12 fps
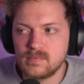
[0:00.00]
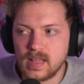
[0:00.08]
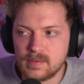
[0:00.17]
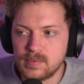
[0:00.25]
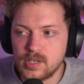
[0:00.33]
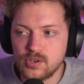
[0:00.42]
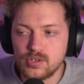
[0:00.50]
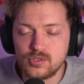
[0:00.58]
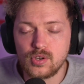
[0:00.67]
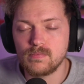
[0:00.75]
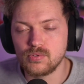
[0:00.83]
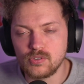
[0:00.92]
like be good
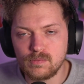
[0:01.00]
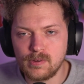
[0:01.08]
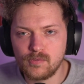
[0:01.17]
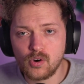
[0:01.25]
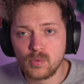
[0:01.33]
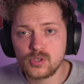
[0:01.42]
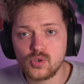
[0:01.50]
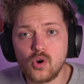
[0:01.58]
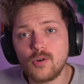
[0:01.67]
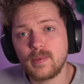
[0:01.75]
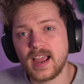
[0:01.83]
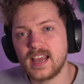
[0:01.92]
to improve performance,
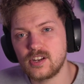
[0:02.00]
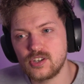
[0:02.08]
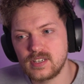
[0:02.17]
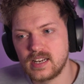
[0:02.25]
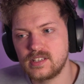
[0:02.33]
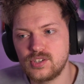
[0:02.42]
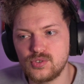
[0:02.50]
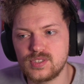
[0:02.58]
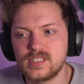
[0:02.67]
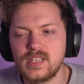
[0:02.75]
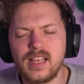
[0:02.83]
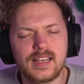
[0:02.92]
or pattern that you
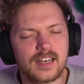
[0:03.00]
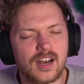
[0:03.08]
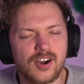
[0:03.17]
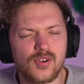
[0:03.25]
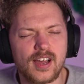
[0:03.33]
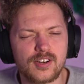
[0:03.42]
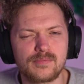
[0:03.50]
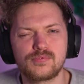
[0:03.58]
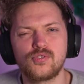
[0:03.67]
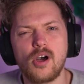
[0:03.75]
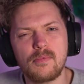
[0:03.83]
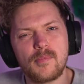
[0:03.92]
see that are rather
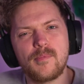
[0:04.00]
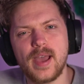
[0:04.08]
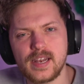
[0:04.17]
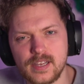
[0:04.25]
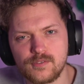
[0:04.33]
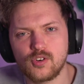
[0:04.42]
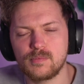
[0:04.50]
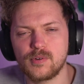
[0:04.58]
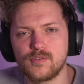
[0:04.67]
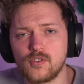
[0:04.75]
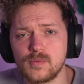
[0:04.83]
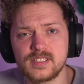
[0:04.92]
problematic for
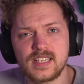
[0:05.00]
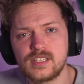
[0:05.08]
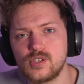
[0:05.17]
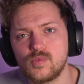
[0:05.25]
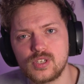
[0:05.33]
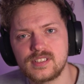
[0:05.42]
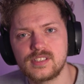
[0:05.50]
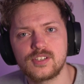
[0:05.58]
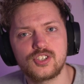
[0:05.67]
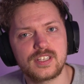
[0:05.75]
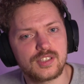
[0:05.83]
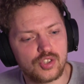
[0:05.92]
performance that you would
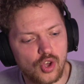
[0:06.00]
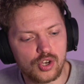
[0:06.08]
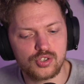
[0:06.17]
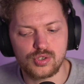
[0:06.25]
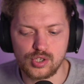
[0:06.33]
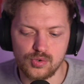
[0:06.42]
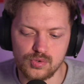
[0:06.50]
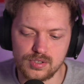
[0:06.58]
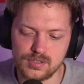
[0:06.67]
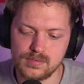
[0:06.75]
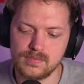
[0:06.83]
suggest not to use?